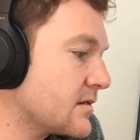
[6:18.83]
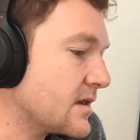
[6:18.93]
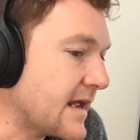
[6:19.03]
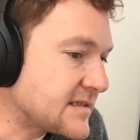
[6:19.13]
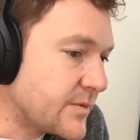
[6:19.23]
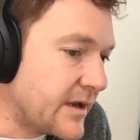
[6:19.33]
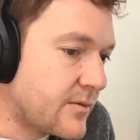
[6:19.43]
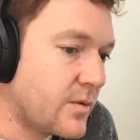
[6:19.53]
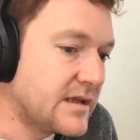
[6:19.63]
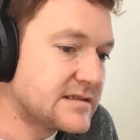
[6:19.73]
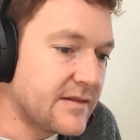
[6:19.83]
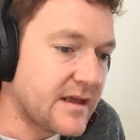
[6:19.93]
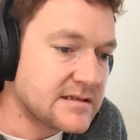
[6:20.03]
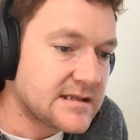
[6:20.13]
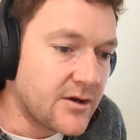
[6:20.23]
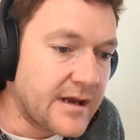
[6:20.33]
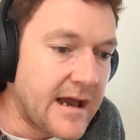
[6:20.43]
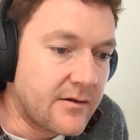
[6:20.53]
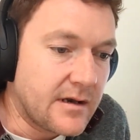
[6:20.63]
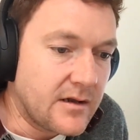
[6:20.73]
the next week, we see things slow
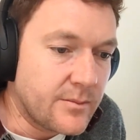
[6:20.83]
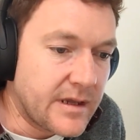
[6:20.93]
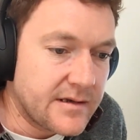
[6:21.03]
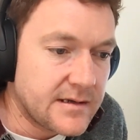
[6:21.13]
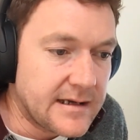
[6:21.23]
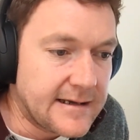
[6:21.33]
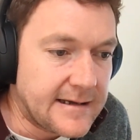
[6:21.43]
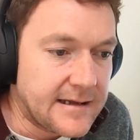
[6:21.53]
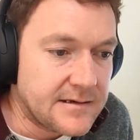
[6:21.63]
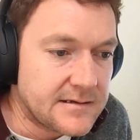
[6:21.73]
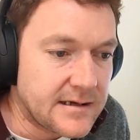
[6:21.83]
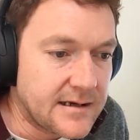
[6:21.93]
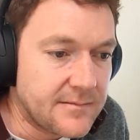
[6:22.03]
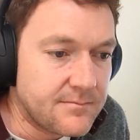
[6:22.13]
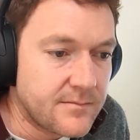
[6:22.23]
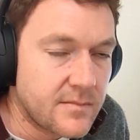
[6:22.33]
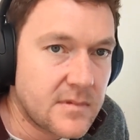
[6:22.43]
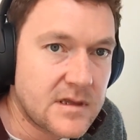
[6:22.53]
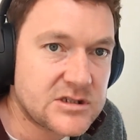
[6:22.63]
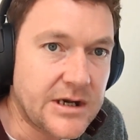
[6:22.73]
down a little bit. And
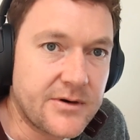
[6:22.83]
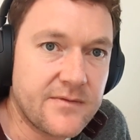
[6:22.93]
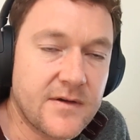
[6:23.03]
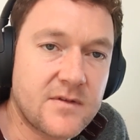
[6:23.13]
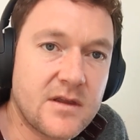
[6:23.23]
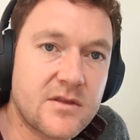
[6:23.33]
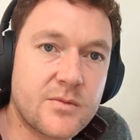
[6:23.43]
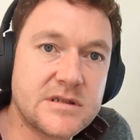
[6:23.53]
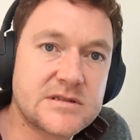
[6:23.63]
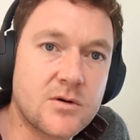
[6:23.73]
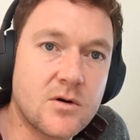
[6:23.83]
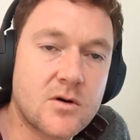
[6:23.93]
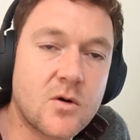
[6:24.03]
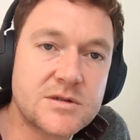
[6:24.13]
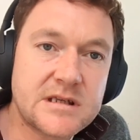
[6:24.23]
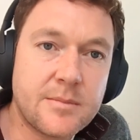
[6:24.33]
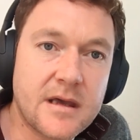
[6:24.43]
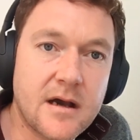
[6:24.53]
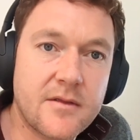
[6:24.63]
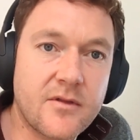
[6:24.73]
January 15th, we saw core
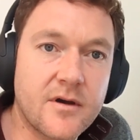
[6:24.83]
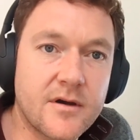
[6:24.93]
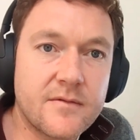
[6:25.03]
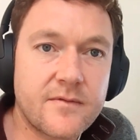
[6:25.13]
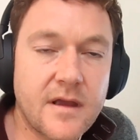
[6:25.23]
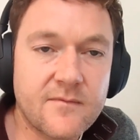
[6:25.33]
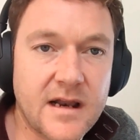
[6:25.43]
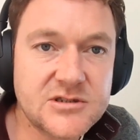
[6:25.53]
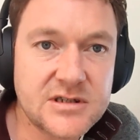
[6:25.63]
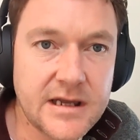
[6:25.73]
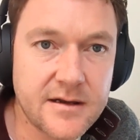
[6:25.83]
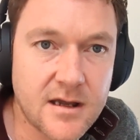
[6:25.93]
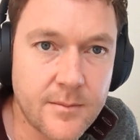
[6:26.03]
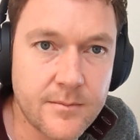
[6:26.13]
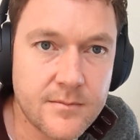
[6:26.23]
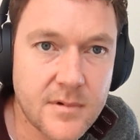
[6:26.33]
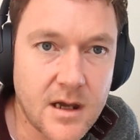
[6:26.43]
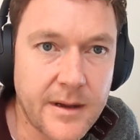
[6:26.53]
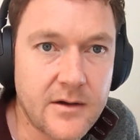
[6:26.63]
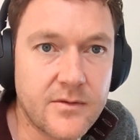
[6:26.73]
CPI, the inflation data come
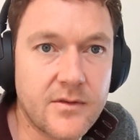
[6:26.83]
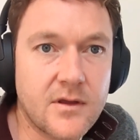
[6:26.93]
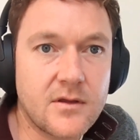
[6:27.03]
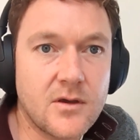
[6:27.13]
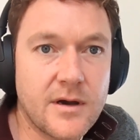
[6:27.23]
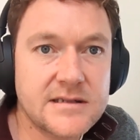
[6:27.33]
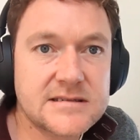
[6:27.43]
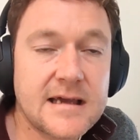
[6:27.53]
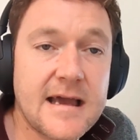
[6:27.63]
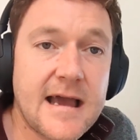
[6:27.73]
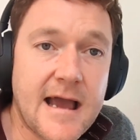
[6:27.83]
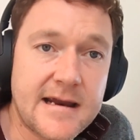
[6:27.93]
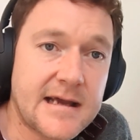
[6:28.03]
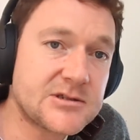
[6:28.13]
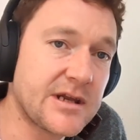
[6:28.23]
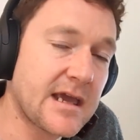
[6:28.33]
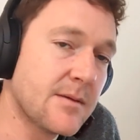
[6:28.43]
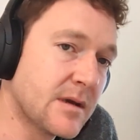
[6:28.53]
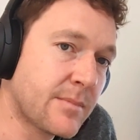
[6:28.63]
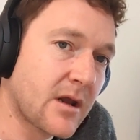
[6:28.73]
out in the US, and it actually
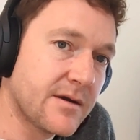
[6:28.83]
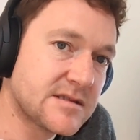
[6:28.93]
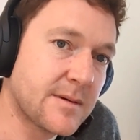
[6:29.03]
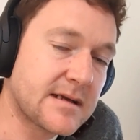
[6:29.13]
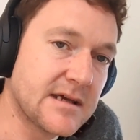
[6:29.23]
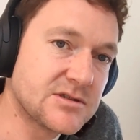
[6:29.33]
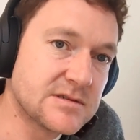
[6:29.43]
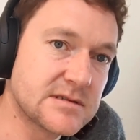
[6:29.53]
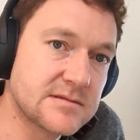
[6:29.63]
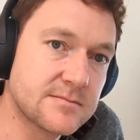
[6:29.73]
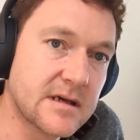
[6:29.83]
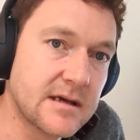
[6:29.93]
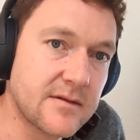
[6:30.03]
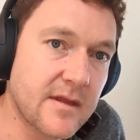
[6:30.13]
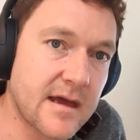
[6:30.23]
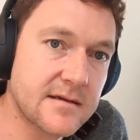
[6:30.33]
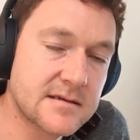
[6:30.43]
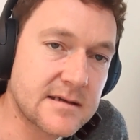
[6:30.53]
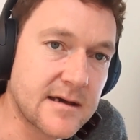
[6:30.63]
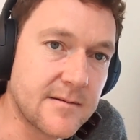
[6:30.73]
came in below expectations. And
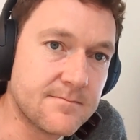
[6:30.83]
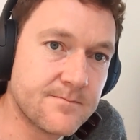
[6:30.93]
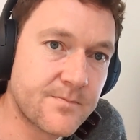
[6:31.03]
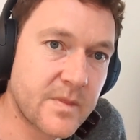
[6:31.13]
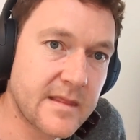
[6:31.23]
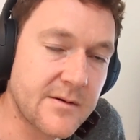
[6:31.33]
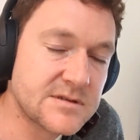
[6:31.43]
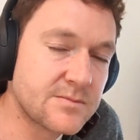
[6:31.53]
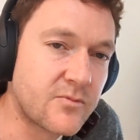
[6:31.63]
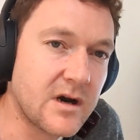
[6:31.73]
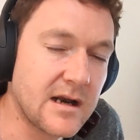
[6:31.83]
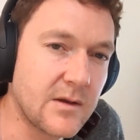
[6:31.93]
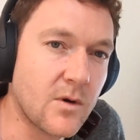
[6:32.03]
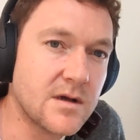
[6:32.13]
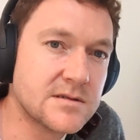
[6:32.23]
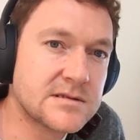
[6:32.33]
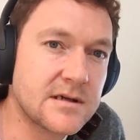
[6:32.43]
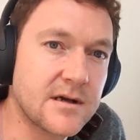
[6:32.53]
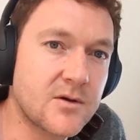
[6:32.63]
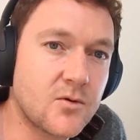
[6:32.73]
that was
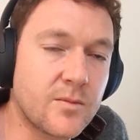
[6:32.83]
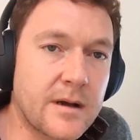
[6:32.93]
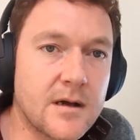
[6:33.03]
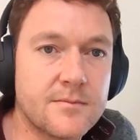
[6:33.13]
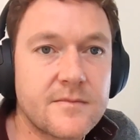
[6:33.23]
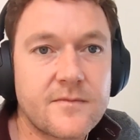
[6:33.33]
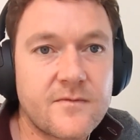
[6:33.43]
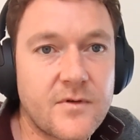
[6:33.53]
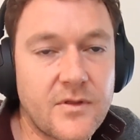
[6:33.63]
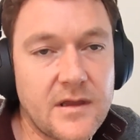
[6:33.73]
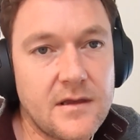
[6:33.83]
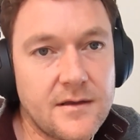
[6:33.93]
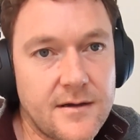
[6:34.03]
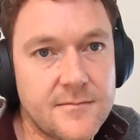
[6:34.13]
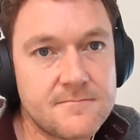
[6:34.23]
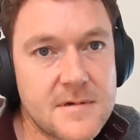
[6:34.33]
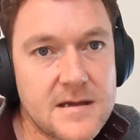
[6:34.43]
a cool balm for the